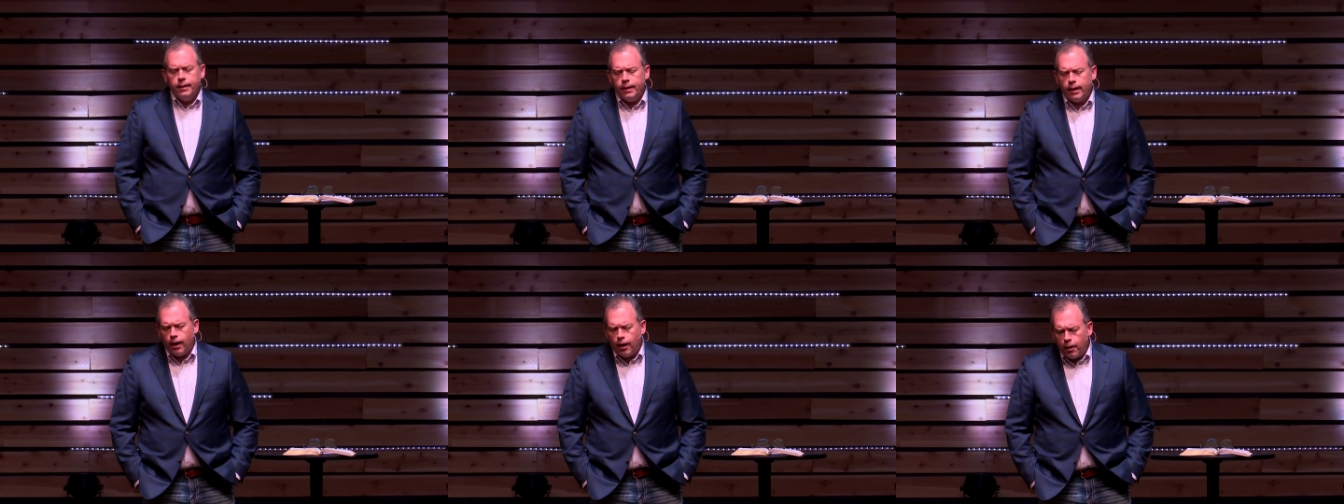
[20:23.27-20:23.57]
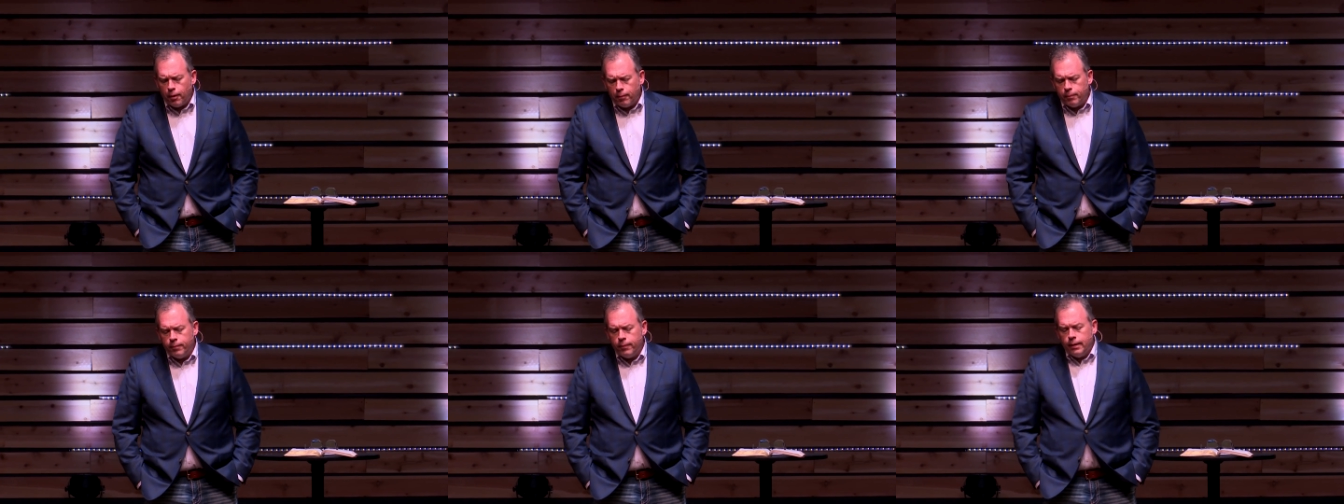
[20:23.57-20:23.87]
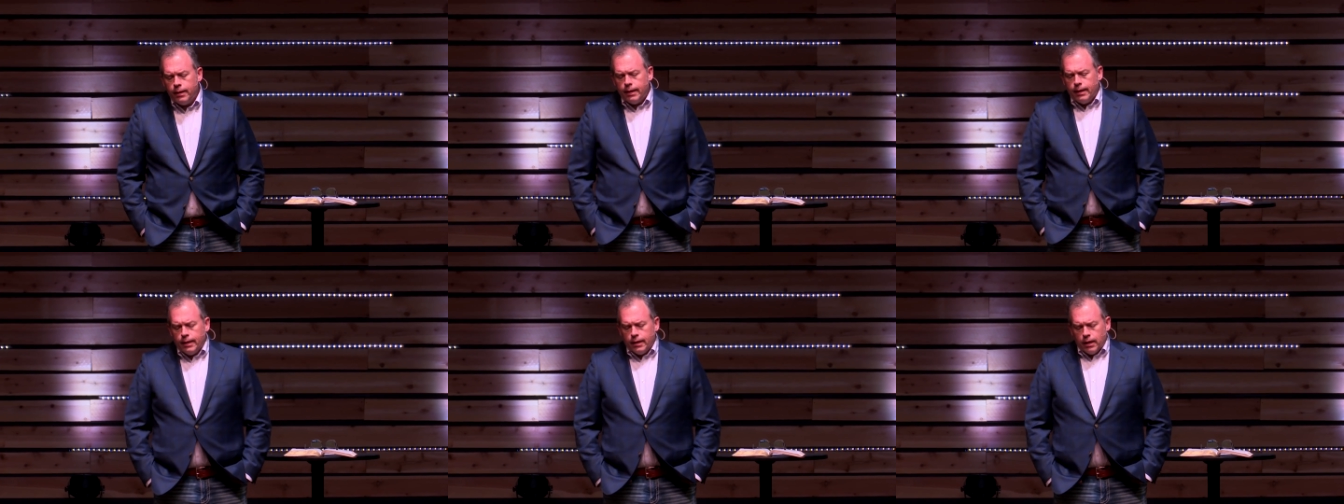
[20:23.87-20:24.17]
Um,
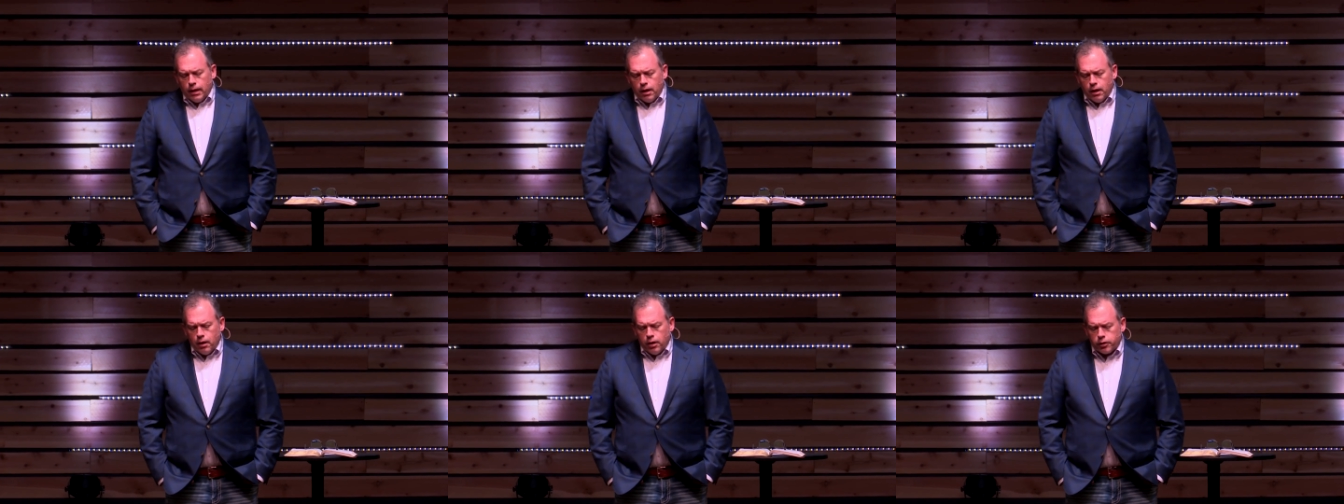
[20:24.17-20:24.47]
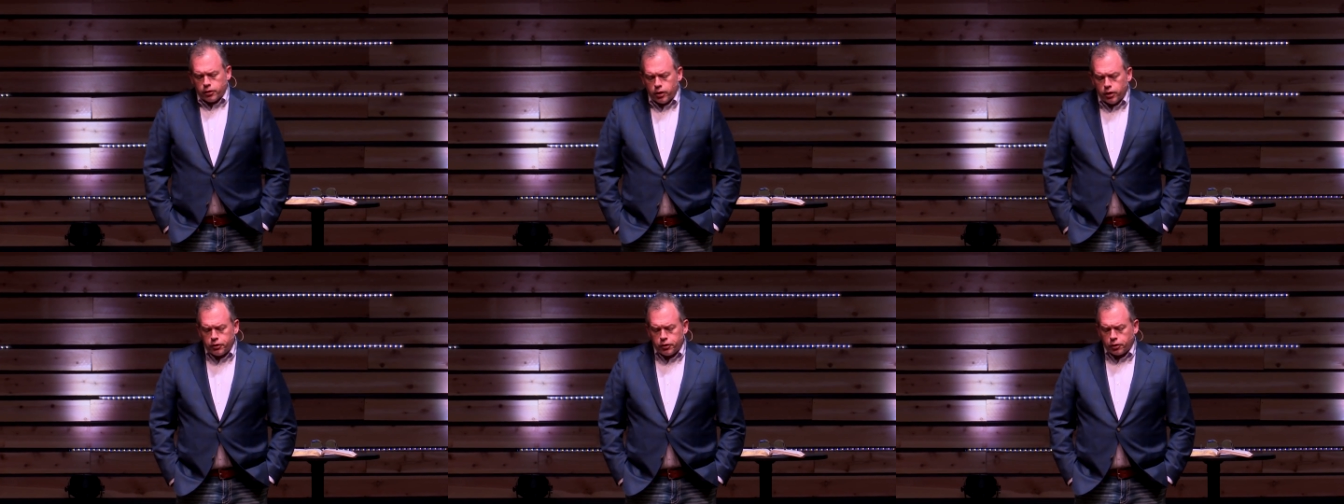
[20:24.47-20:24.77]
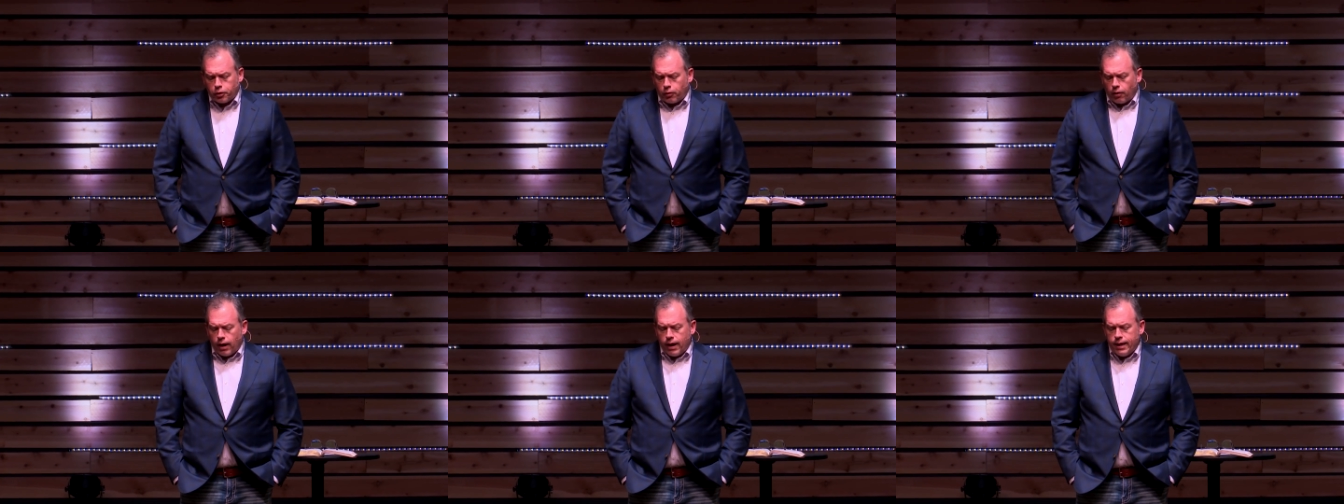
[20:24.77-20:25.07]
Good to
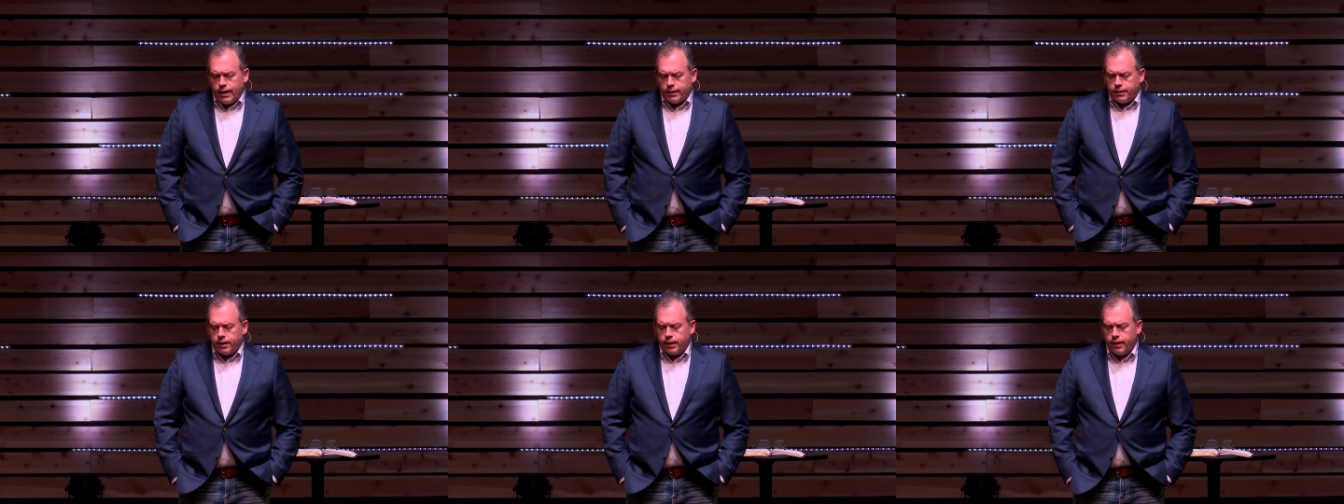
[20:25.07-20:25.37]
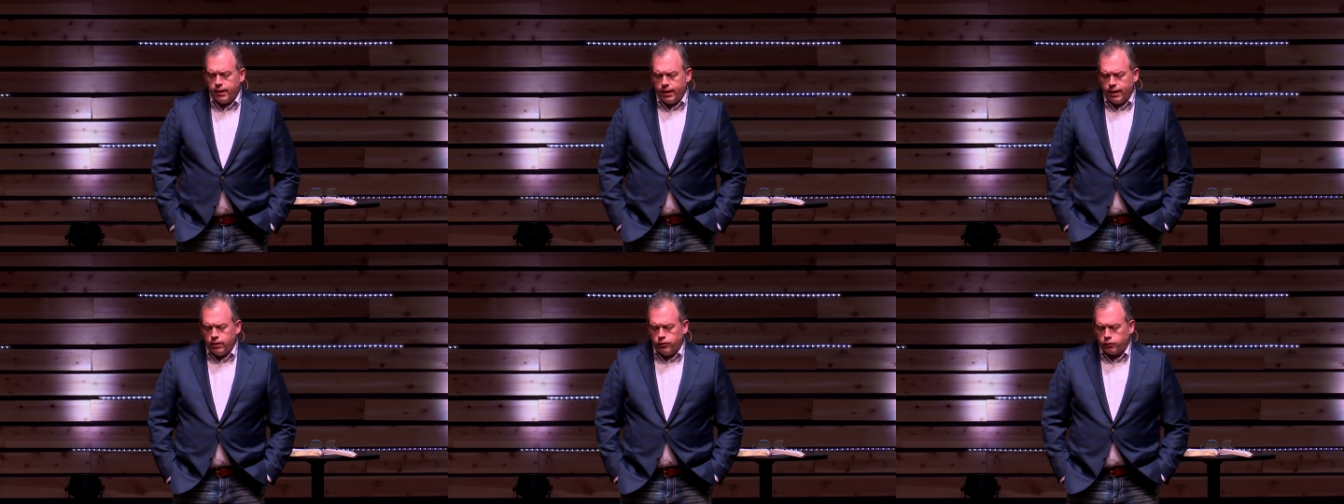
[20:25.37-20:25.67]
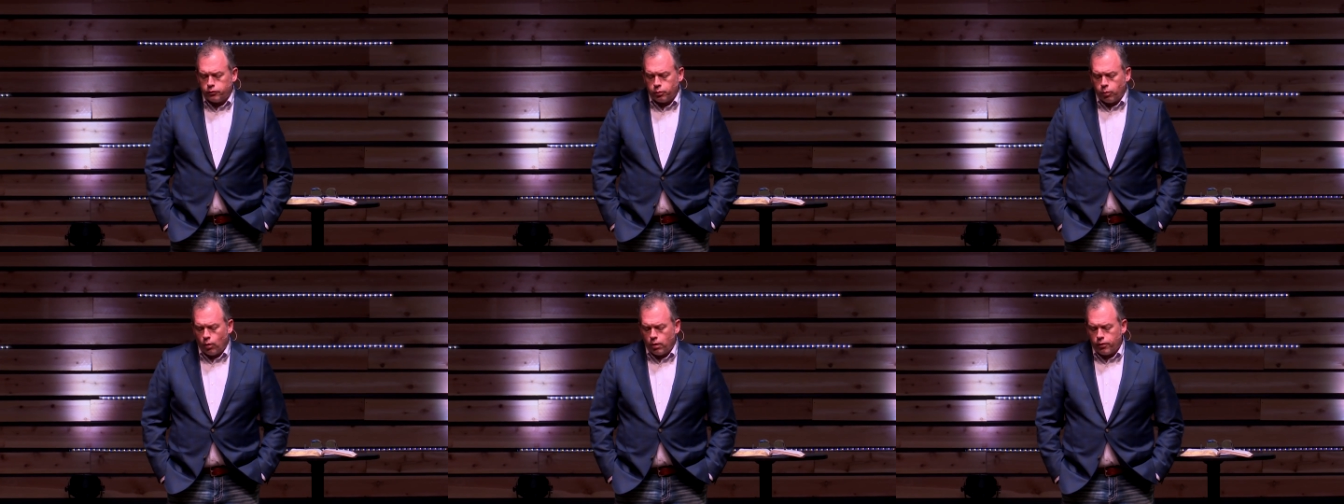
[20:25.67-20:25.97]
Great
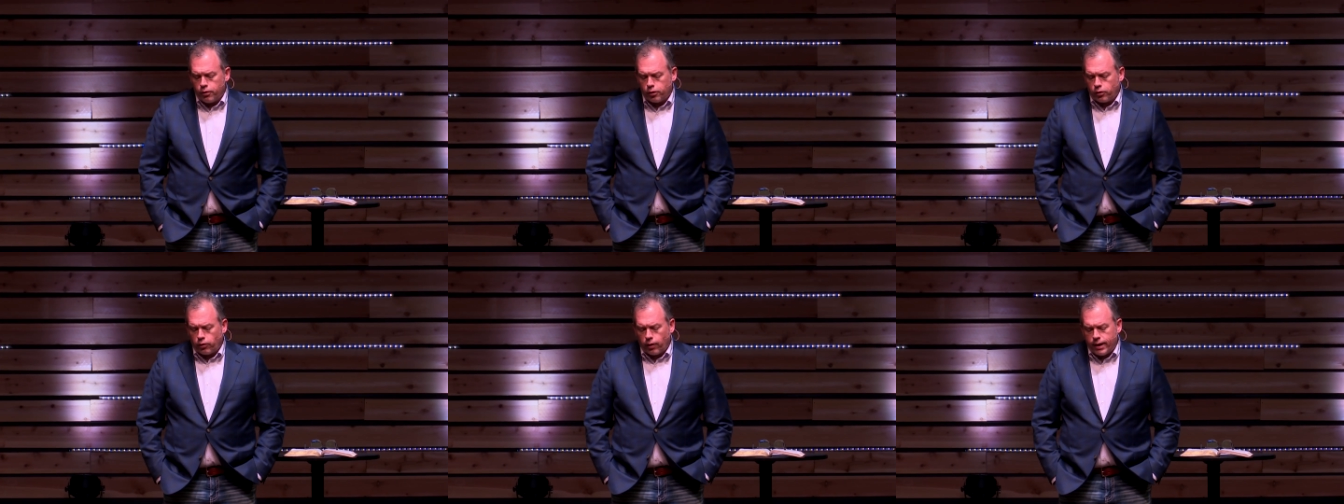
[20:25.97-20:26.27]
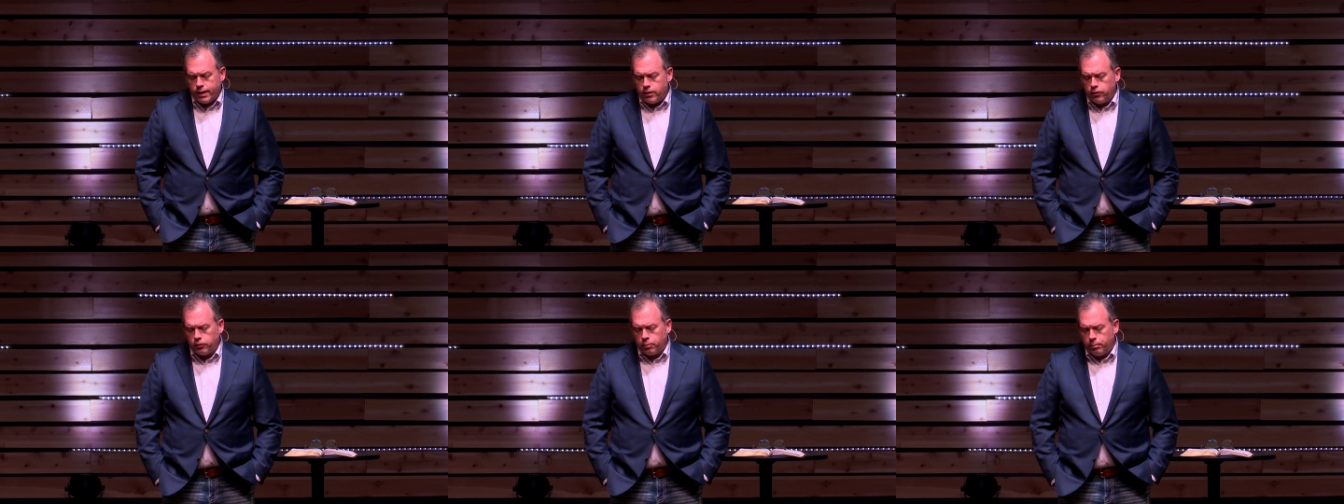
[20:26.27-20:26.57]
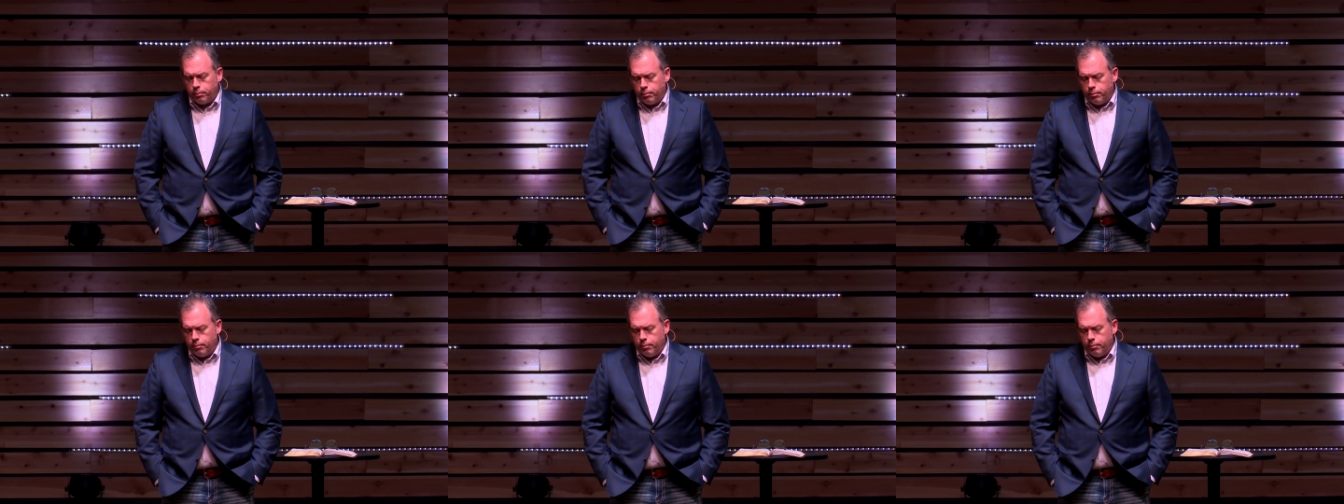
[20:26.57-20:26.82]
is one of the greatest